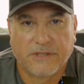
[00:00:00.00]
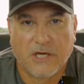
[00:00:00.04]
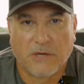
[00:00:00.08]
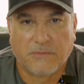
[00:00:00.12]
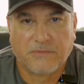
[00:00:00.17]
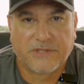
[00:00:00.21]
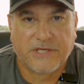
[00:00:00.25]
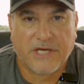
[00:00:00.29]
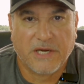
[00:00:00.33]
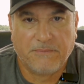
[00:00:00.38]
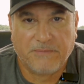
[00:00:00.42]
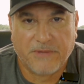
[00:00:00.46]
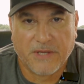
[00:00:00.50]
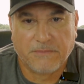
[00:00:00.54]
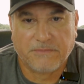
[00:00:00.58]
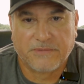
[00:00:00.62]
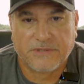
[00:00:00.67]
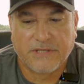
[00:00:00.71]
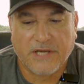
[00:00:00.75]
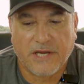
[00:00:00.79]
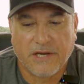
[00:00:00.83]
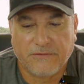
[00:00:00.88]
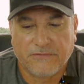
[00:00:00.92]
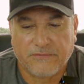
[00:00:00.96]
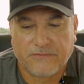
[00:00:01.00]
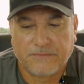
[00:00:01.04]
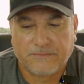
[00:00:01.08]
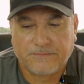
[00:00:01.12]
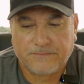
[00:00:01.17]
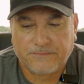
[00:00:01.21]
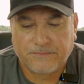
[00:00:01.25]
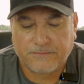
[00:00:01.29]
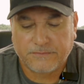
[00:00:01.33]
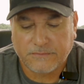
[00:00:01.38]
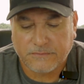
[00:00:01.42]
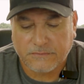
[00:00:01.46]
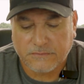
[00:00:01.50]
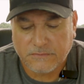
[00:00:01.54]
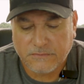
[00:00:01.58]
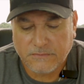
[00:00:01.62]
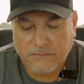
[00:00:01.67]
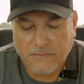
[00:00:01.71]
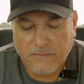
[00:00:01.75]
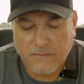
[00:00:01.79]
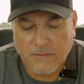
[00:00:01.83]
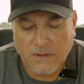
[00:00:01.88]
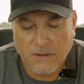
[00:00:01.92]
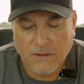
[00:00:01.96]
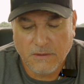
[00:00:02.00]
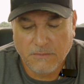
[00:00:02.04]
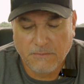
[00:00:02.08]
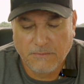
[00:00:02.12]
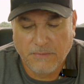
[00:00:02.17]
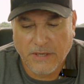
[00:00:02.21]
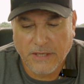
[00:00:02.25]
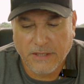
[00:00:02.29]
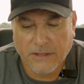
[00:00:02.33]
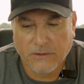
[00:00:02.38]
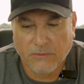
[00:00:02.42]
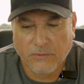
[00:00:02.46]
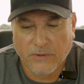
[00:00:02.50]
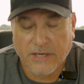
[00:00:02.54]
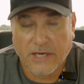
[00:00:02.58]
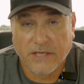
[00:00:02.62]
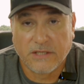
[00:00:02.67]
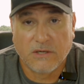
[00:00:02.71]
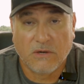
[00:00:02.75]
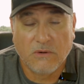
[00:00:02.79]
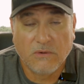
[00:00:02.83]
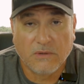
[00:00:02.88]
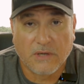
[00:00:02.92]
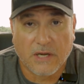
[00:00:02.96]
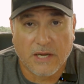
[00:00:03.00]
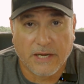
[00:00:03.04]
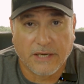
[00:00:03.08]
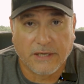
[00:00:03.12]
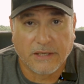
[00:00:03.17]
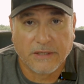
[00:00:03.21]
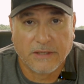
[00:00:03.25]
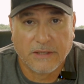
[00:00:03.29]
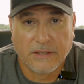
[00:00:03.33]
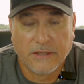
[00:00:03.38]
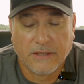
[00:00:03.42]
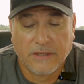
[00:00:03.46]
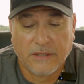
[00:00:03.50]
helps keep them safe. But what I don't like